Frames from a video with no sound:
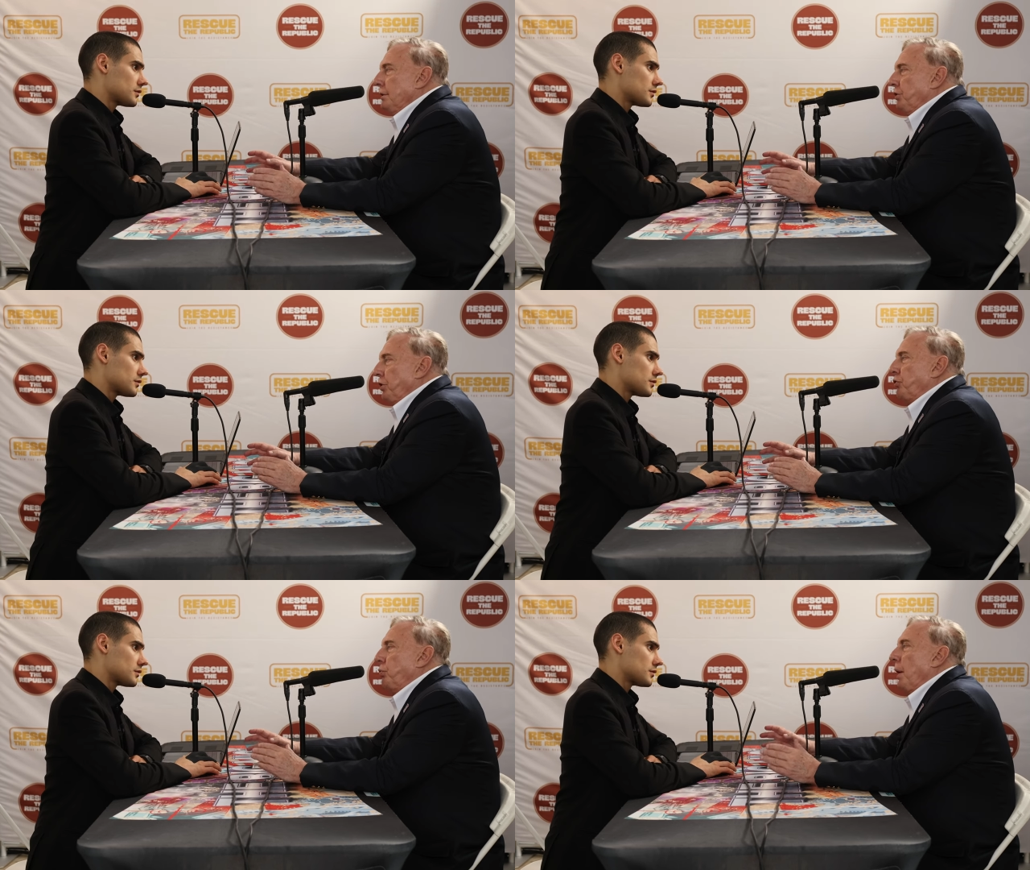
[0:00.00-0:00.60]

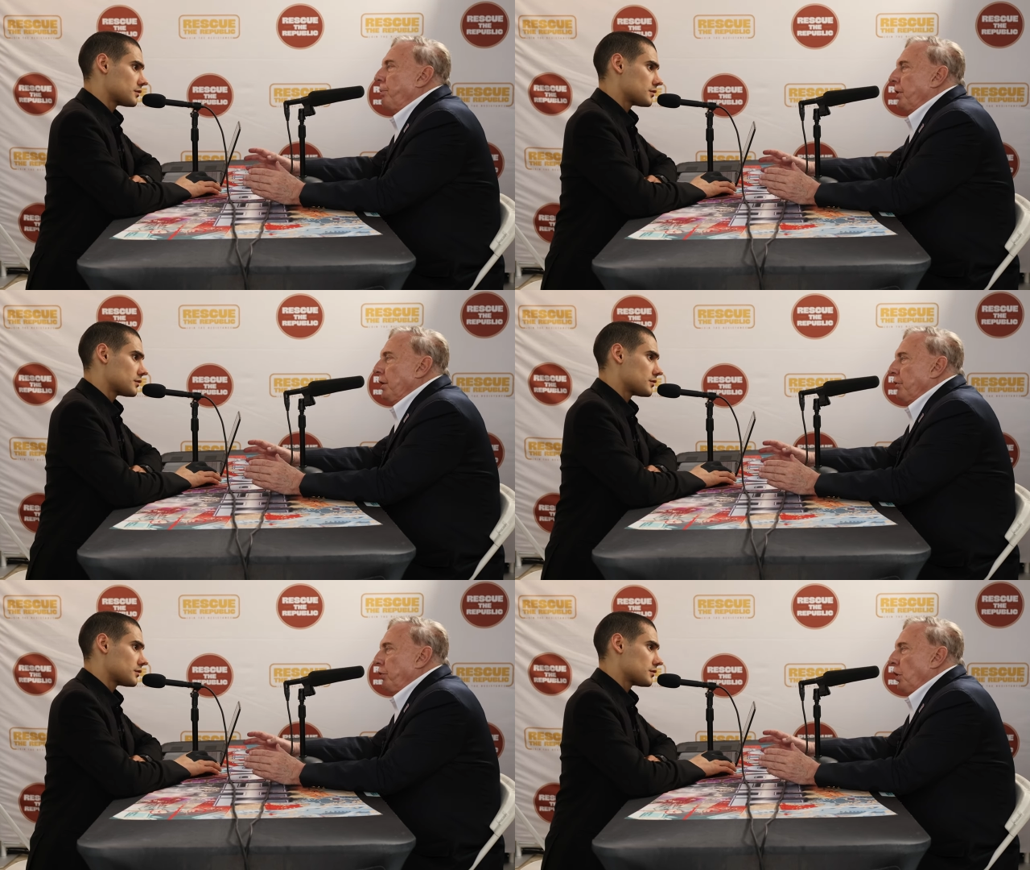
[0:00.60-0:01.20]

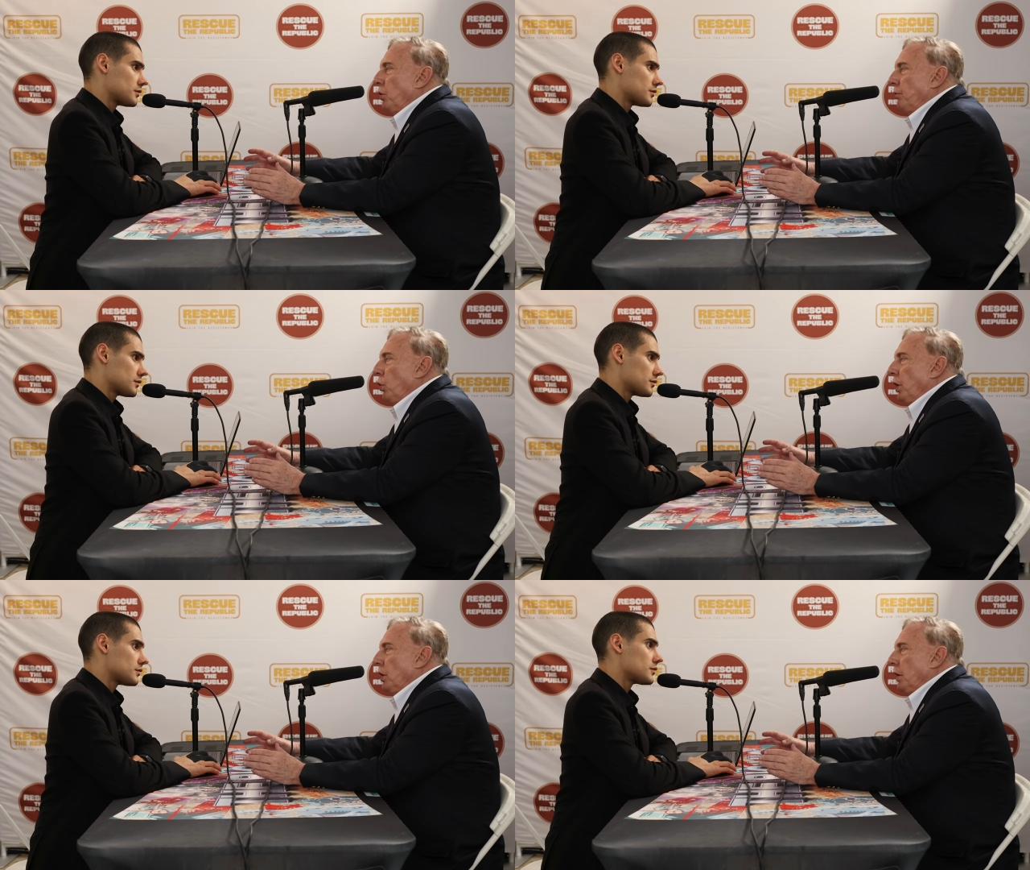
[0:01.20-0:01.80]
Speaker 1: disrupting the flow of
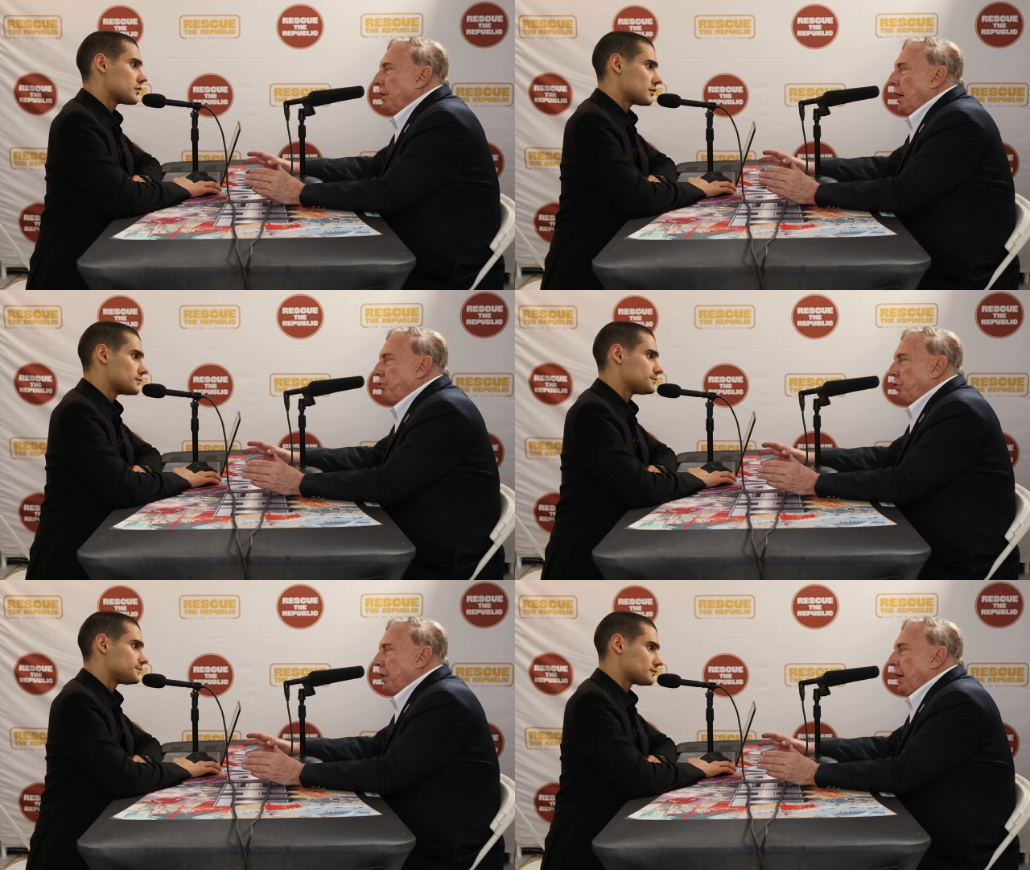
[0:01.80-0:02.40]
oil and
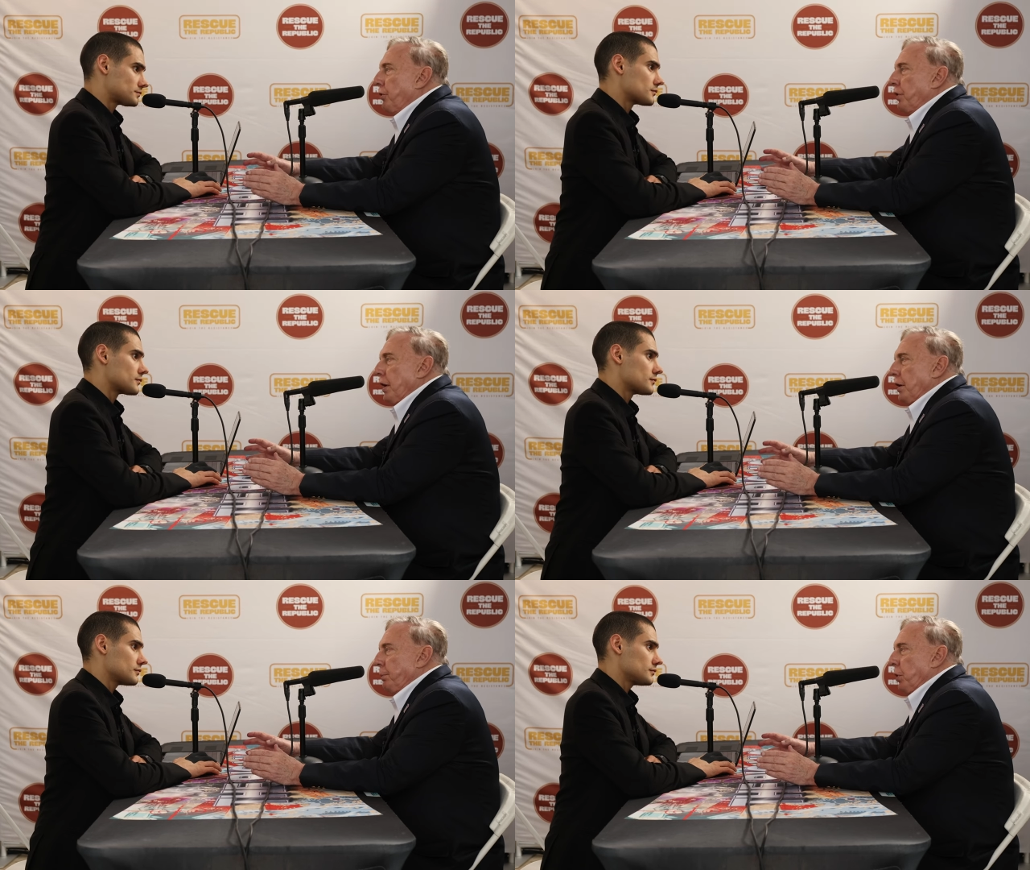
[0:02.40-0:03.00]
natural gas
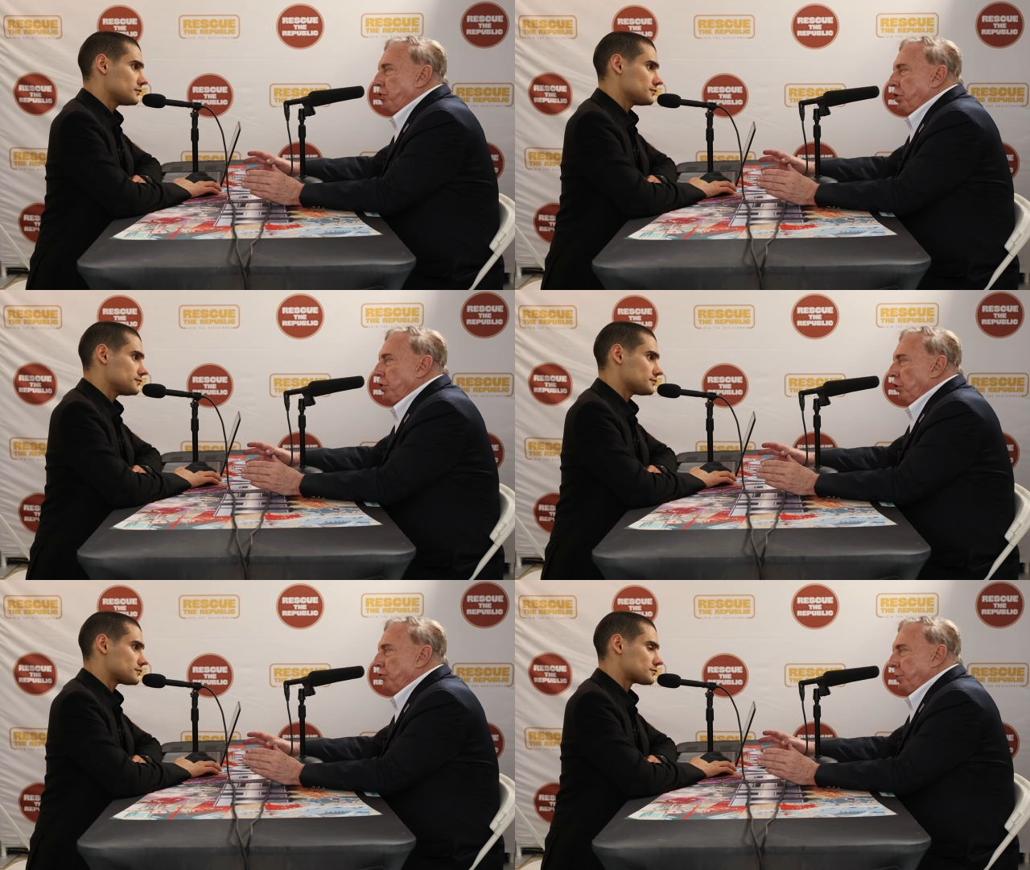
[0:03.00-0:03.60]
out of the Persian
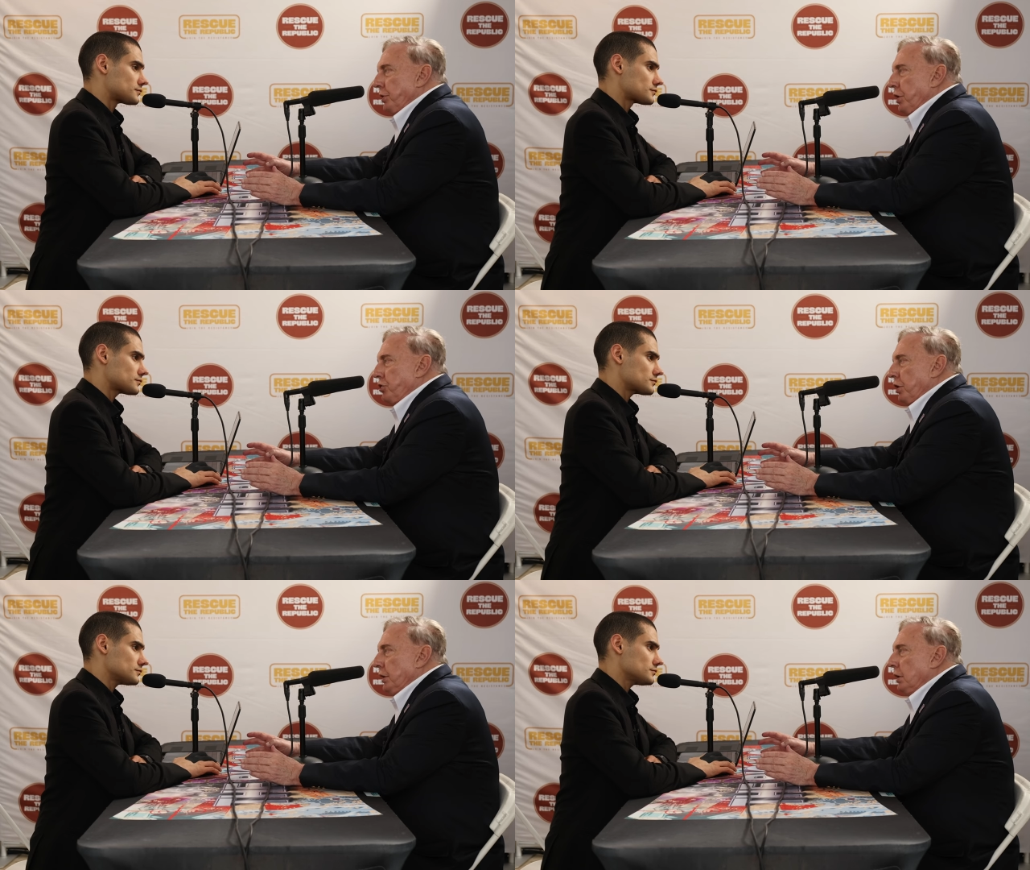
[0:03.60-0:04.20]
Gulf
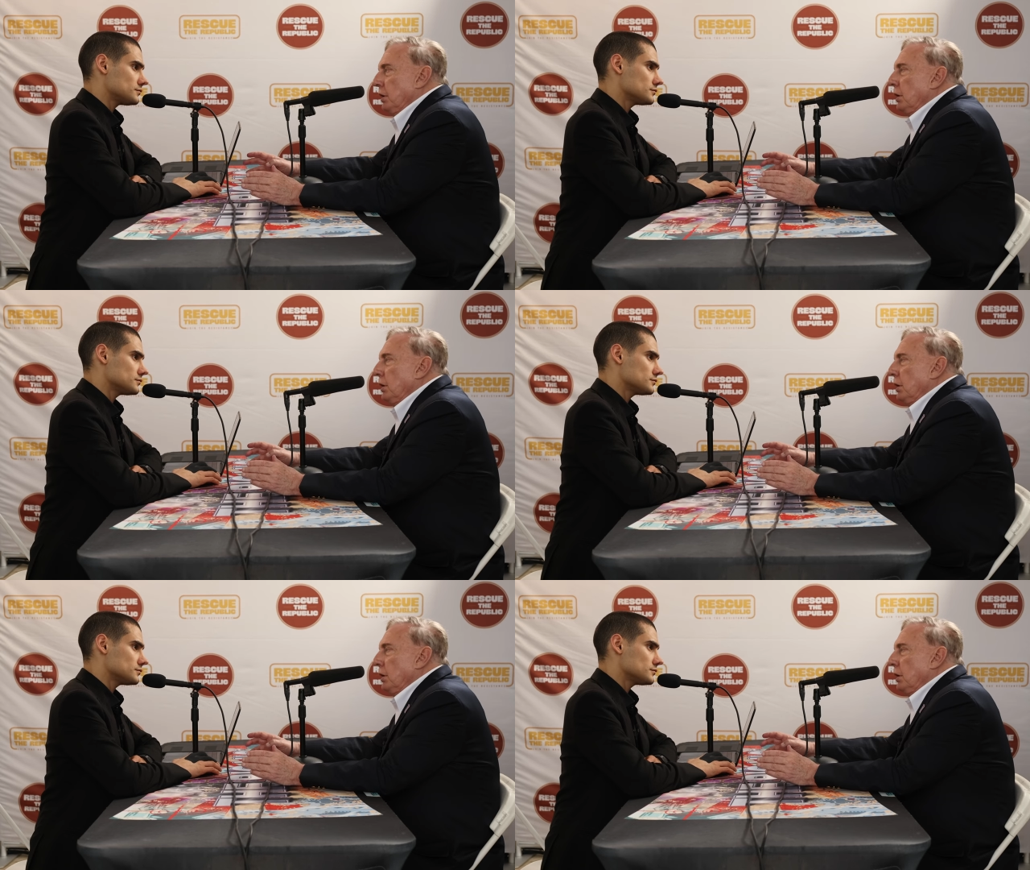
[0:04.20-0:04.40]
potentially